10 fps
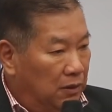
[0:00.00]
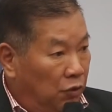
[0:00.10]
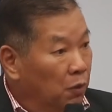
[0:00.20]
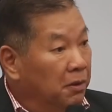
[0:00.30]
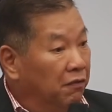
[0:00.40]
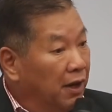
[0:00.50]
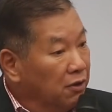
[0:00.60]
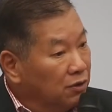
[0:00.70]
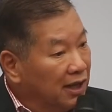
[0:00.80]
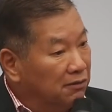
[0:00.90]
it will be
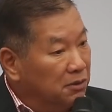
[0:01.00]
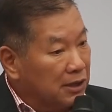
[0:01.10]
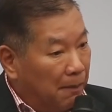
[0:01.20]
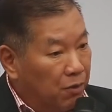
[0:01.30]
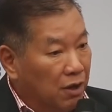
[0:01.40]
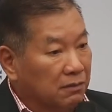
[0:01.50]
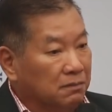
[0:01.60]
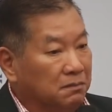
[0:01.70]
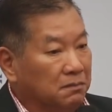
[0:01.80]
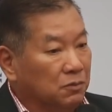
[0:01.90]
very good government support
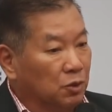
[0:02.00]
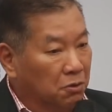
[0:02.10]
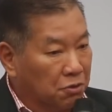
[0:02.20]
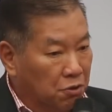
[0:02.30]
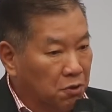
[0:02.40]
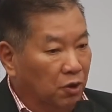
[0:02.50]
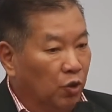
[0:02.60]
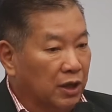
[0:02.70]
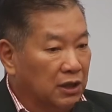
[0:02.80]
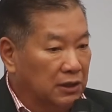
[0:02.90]
to grow
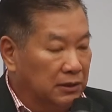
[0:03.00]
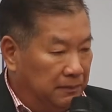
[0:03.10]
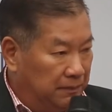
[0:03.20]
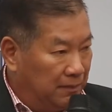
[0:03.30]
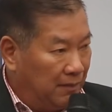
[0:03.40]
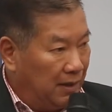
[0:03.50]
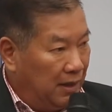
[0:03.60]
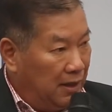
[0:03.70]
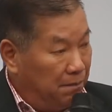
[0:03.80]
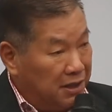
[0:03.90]
local
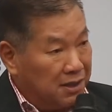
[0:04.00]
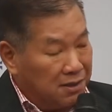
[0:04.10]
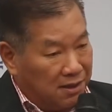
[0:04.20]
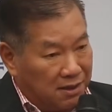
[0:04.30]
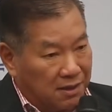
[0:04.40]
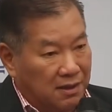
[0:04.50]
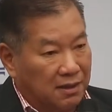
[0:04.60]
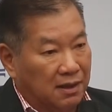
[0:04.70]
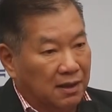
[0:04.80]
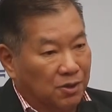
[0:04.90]

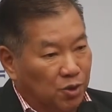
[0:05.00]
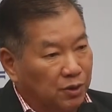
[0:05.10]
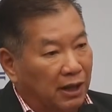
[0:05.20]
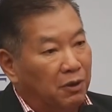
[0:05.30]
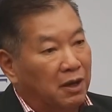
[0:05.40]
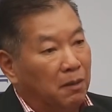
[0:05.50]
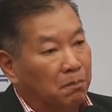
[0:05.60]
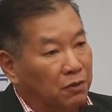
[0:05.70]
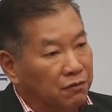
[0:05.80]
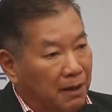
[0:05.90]
businesses so that we
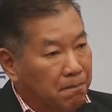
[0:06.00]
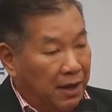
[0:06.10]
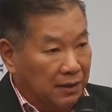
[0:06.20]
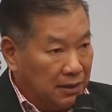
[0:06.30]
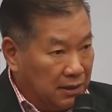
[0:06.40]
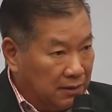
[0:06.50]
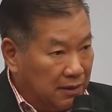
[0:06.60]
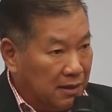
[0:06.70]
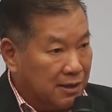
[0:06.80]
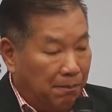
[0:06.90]
can provide better
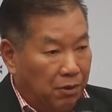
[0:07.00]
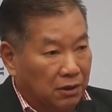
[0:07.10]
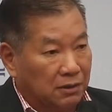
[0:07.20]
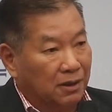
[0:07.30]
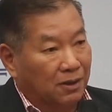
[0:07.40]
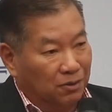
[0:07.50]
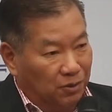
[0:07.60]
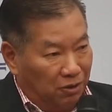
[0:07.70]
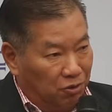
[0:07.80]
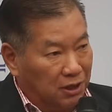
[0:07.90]
support
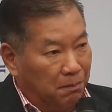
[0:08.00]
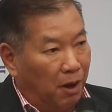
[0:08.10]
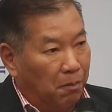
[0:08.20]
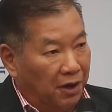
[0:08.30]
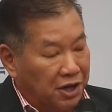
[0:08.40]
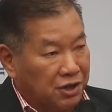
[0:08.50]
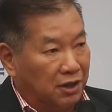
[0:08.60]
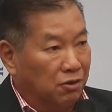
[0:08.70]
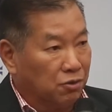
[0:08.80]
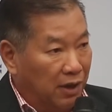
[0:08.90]
to our local
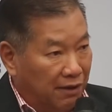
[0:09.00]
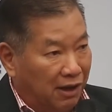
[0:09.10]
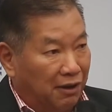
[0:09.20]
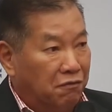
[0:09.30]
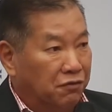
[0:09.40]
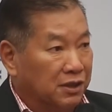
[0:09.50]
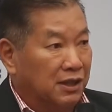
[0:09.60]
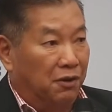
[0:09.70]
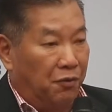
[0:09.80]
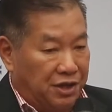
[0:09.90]
population, also have our
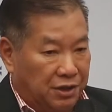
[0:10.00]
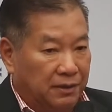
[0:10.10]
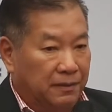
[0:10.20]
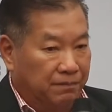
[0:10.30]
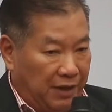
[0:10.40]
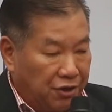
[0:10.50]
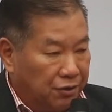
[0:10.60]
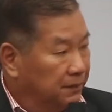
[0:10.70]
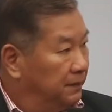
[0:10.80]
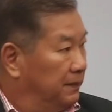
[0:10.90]
influence in the region. Thank
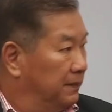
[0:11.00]
you.